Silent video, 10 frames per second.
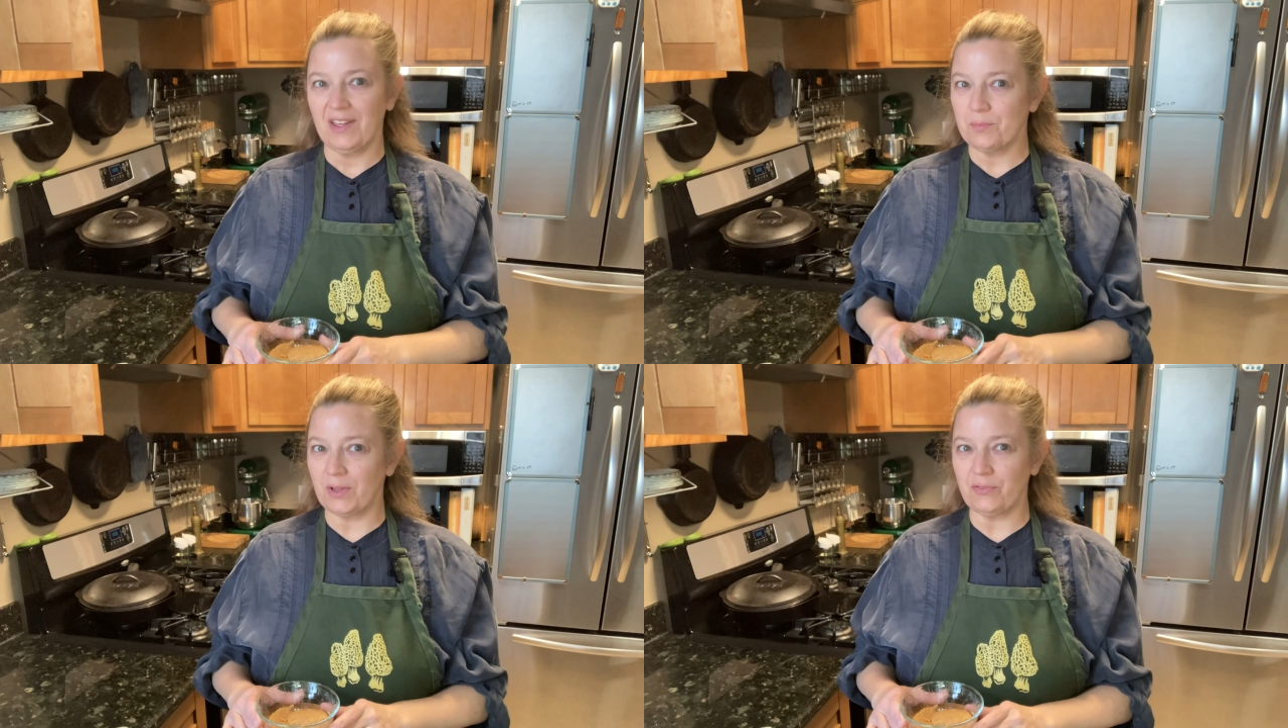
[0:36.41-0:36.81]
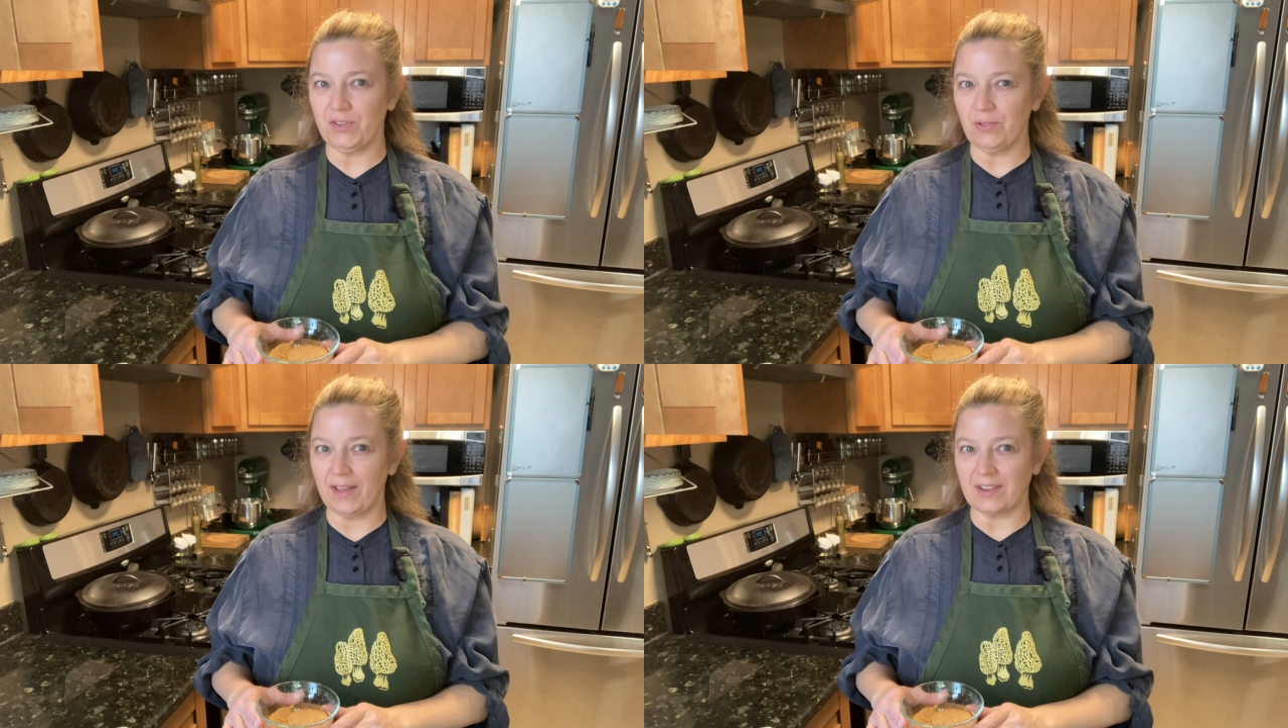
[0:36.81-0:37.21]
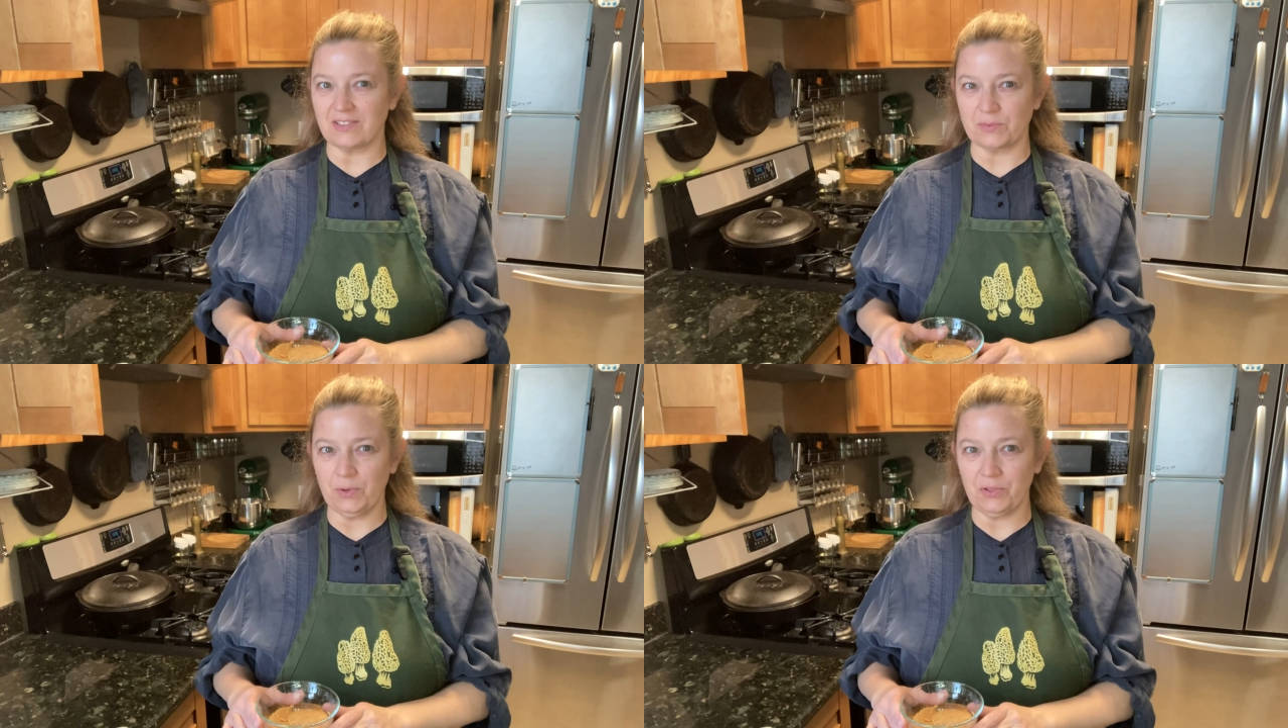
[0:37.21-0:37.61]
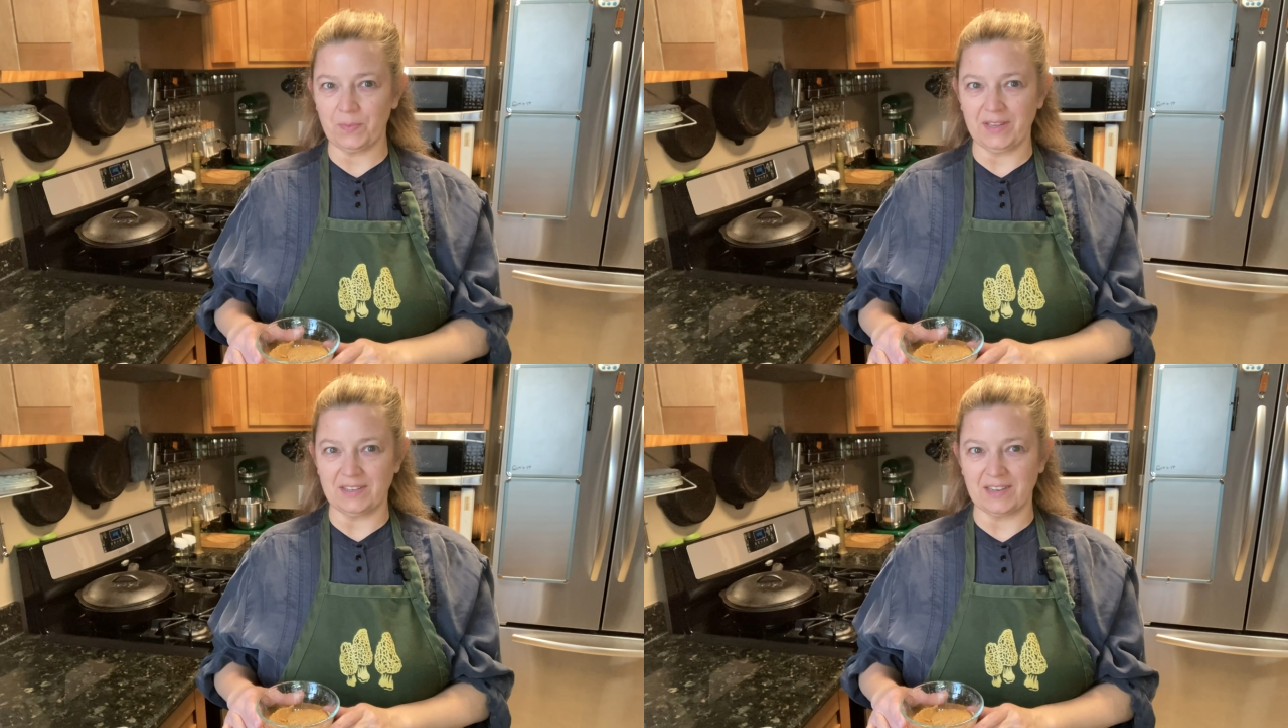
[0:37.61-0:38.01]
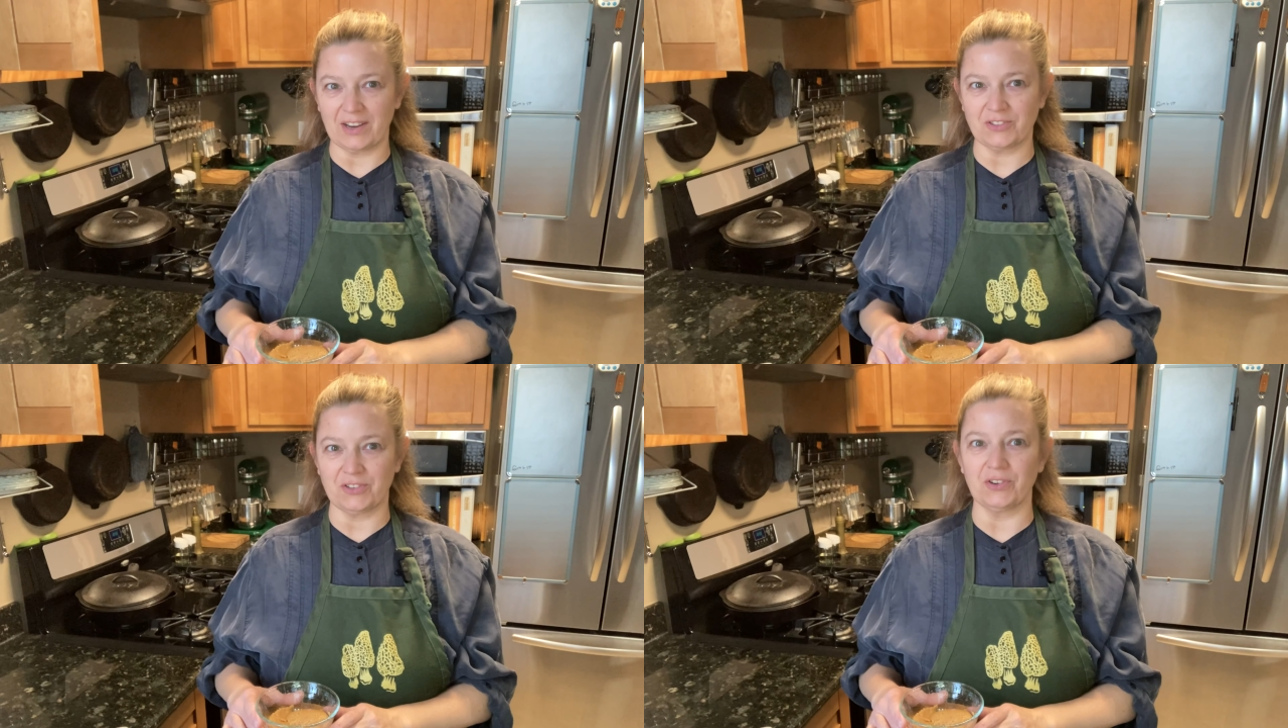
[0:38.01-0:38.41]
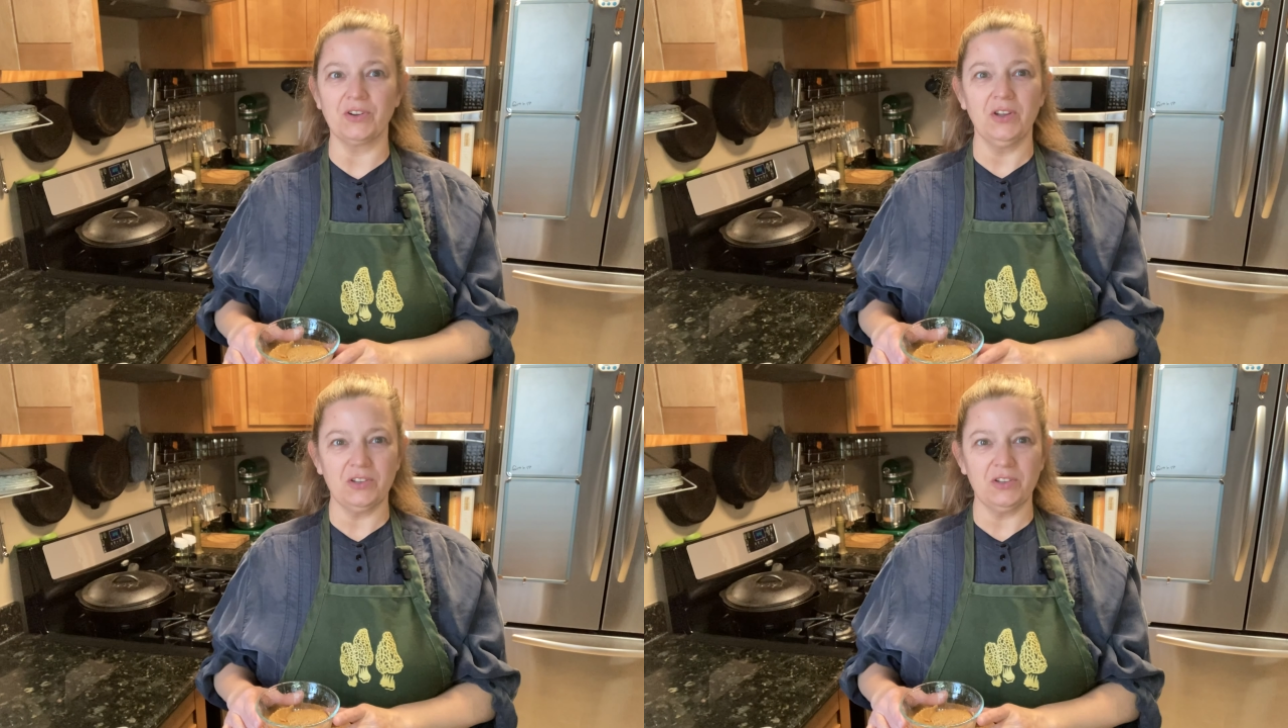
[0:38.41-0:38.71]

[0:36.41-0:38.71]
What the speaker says: but if you like a smooth peanut texture,